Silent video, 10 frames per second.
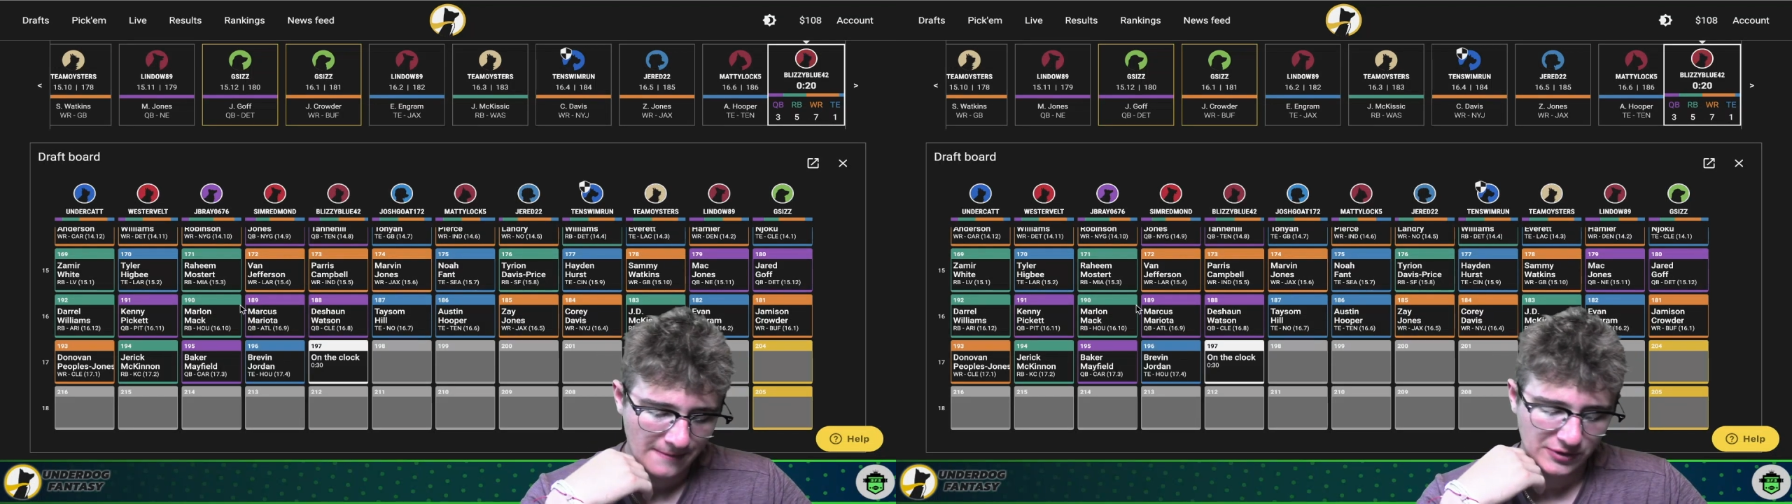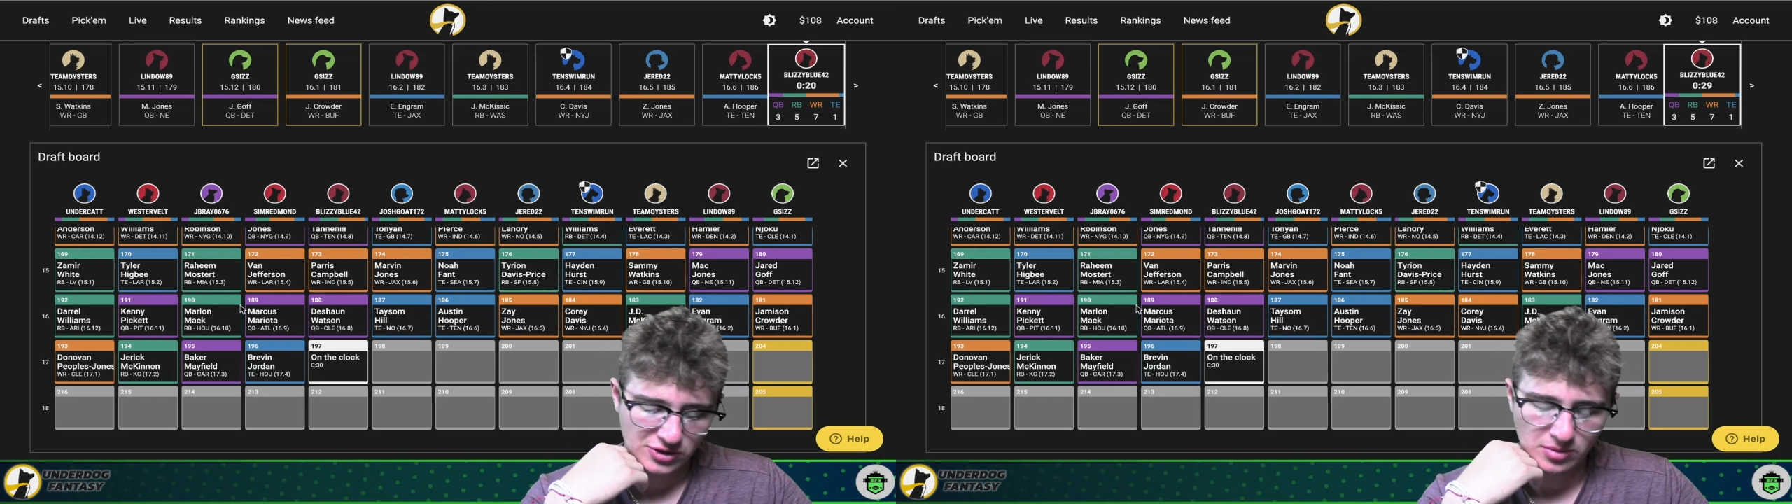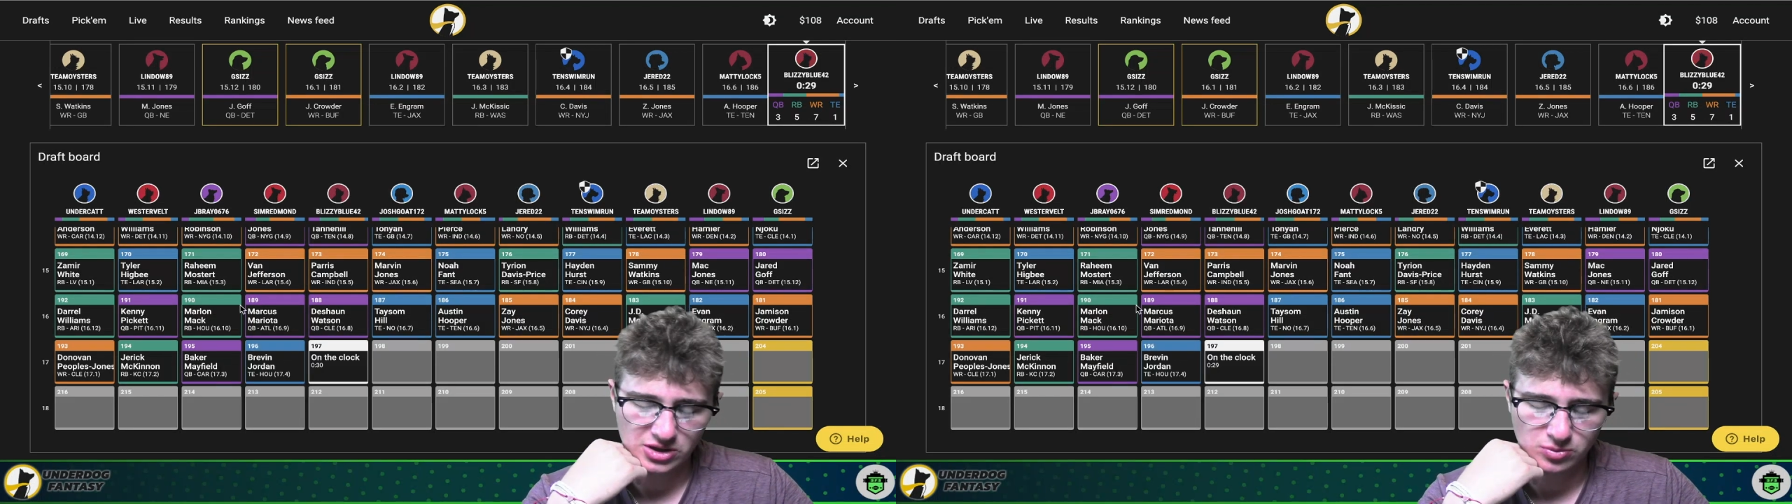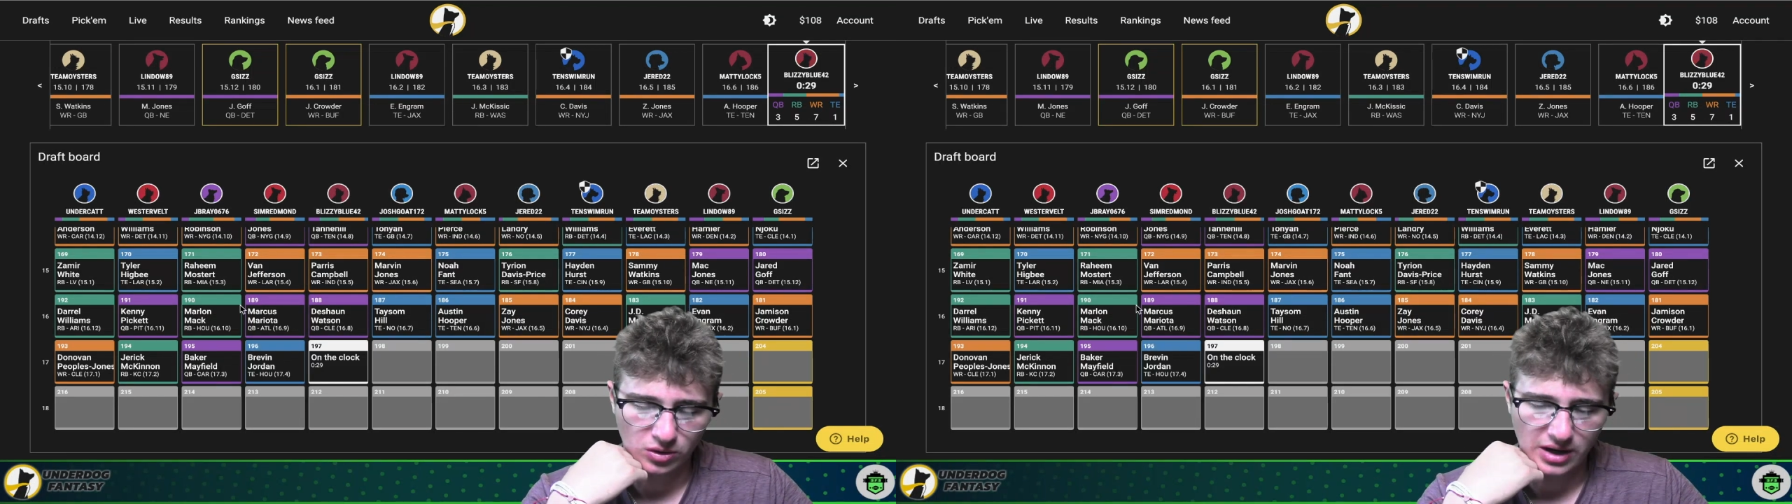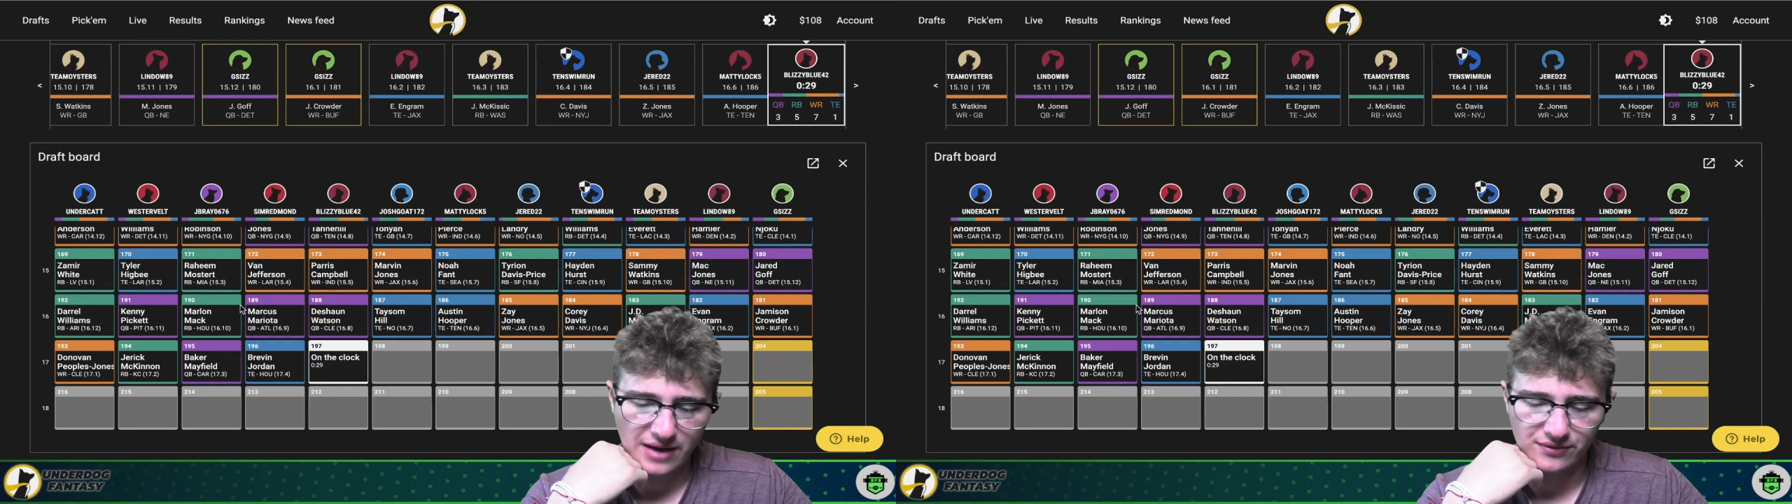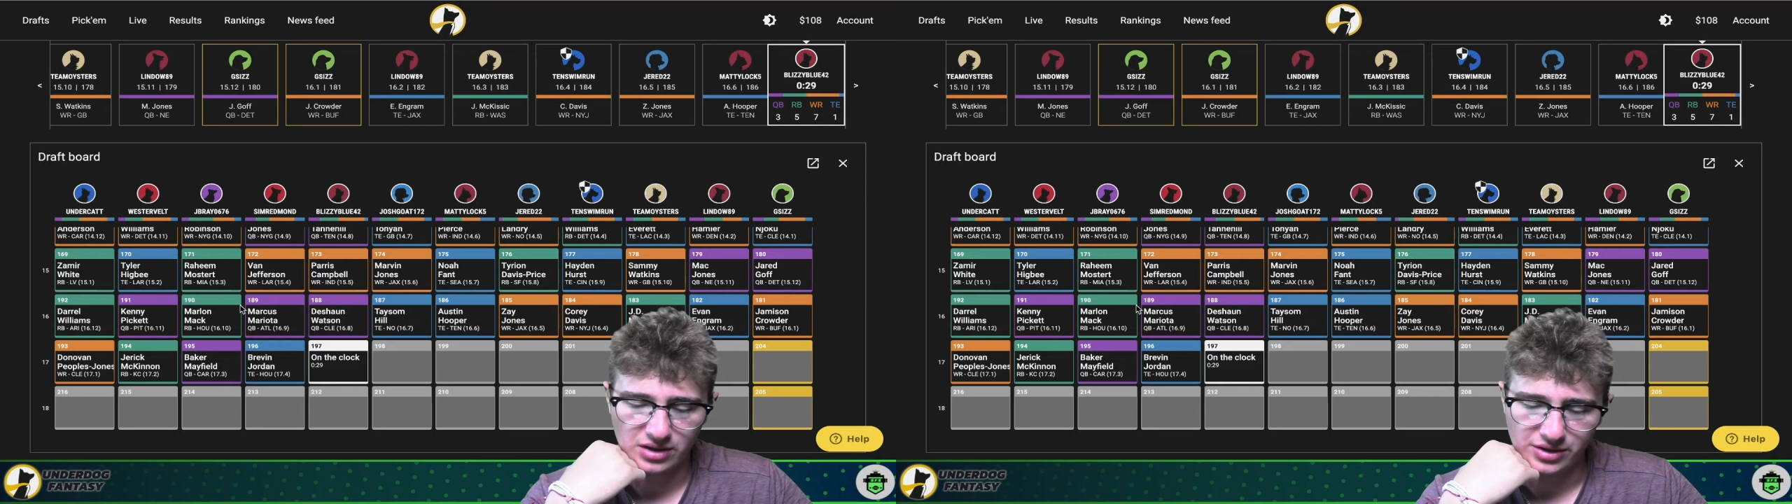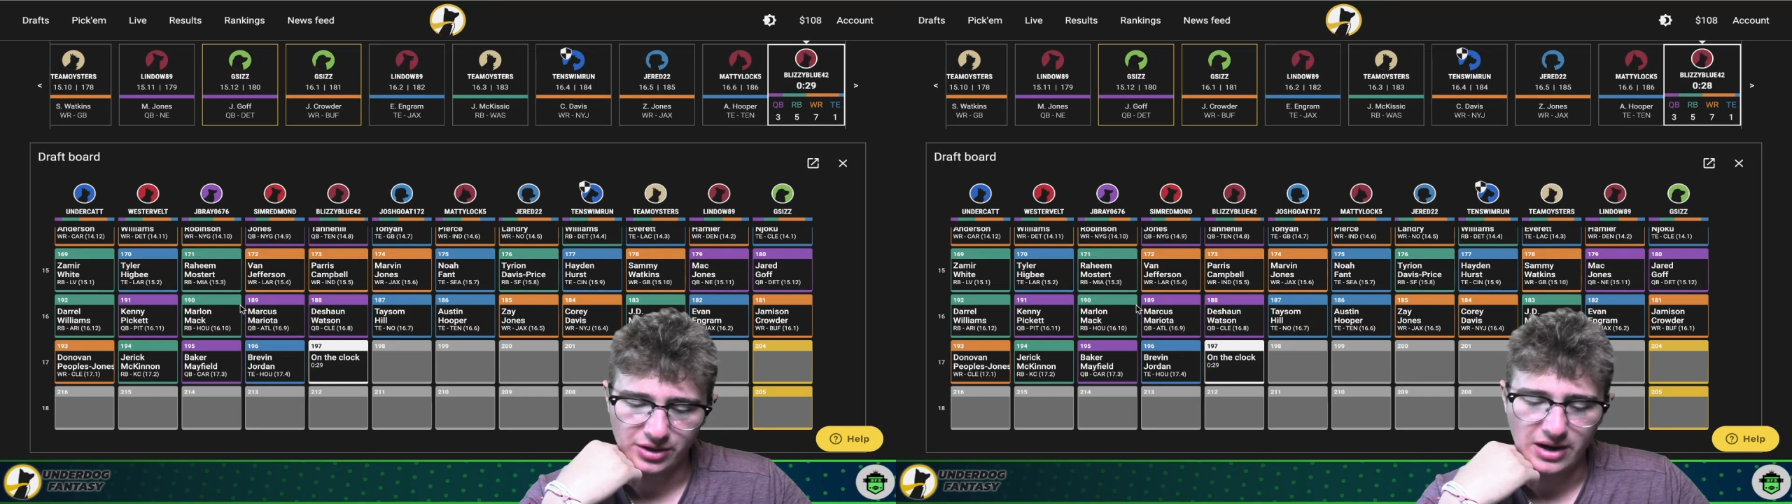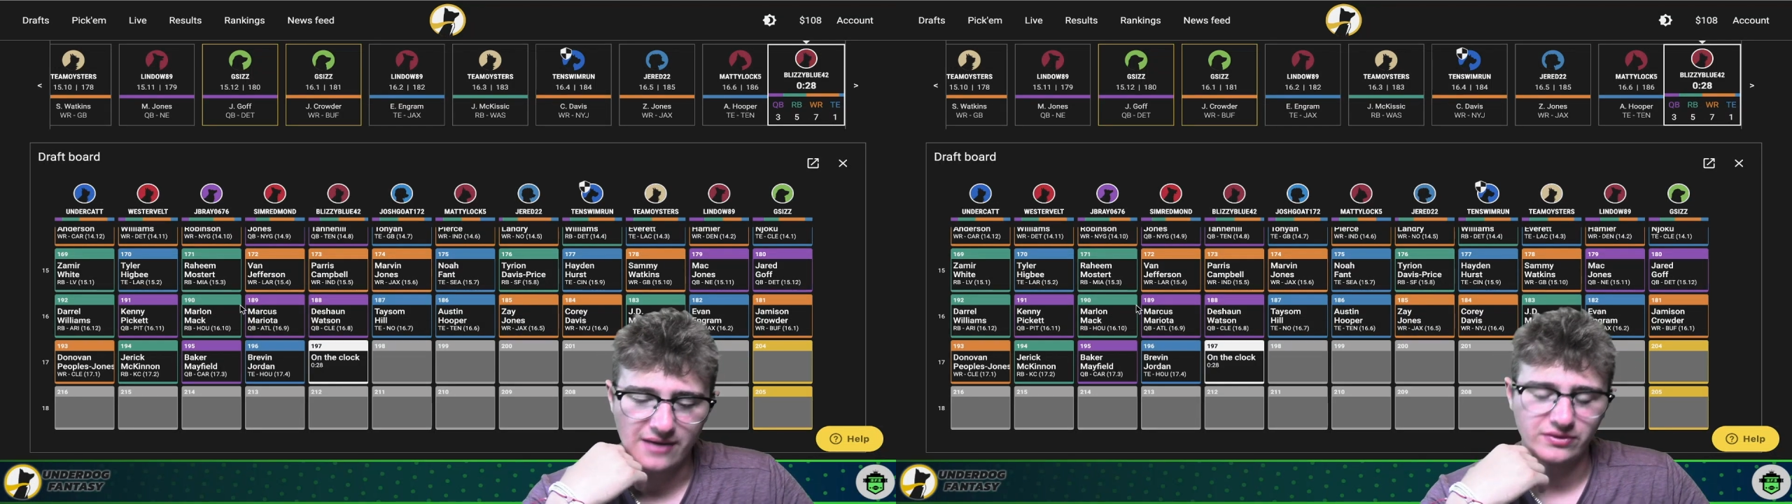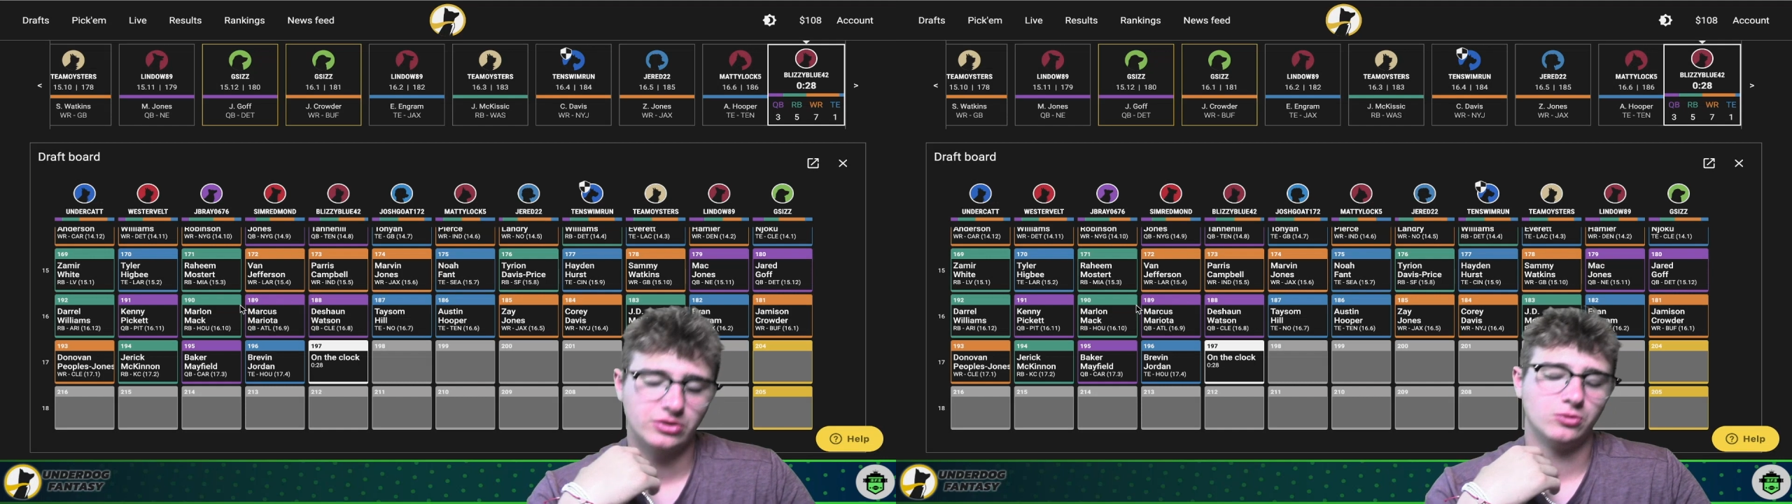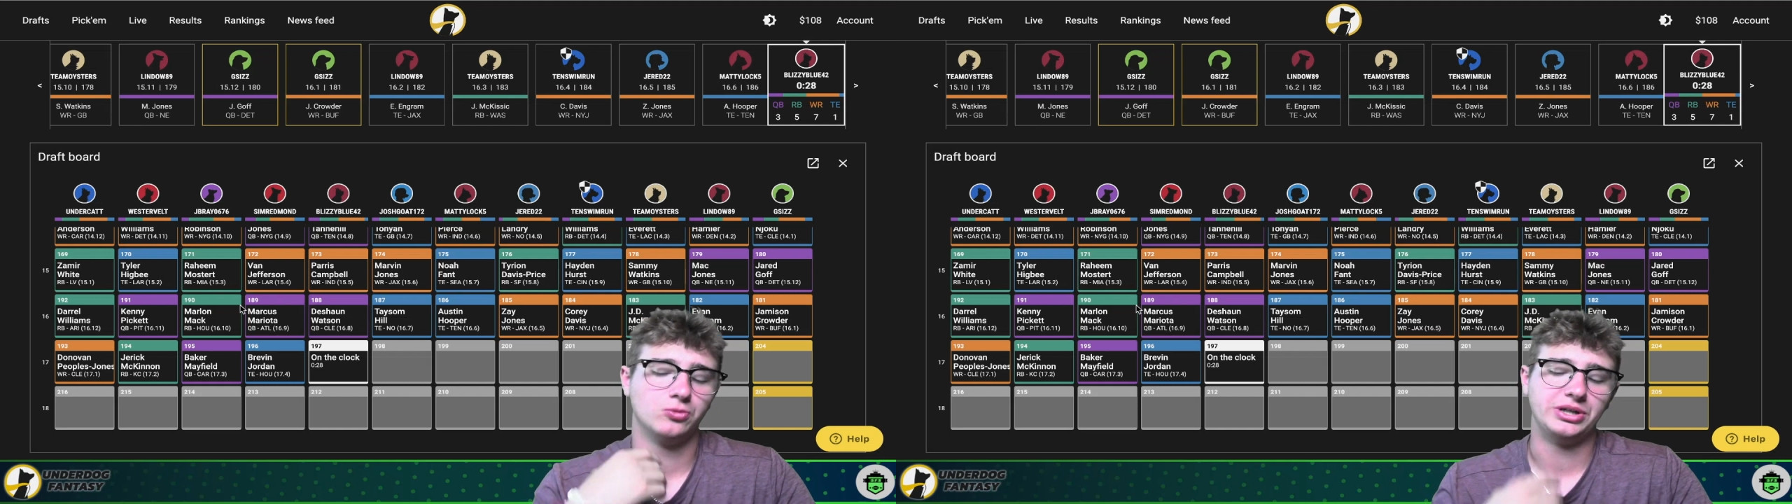it's much more evident that you're
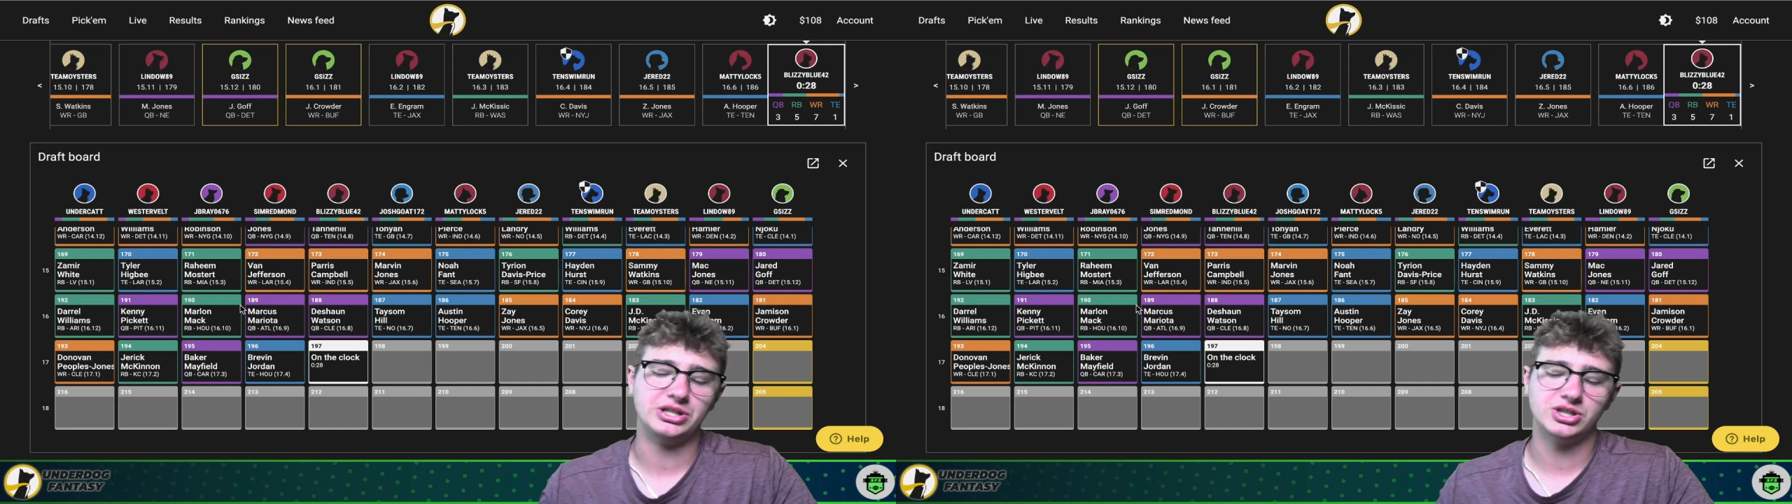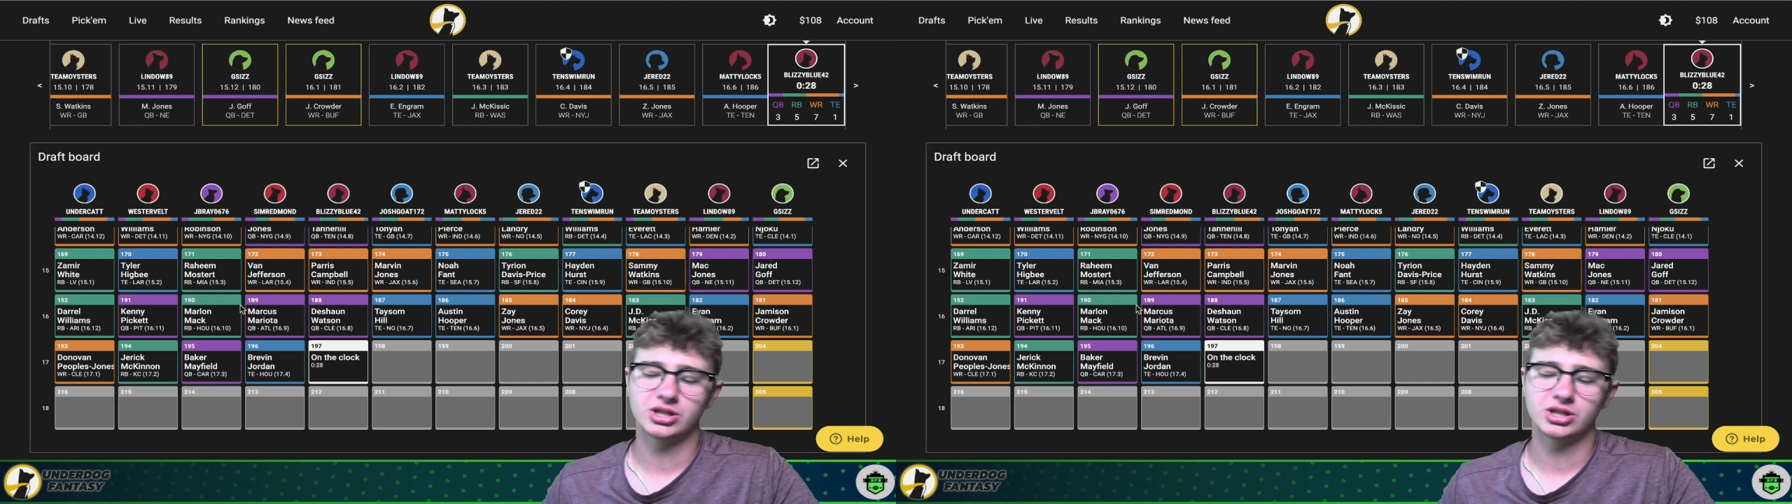having to reach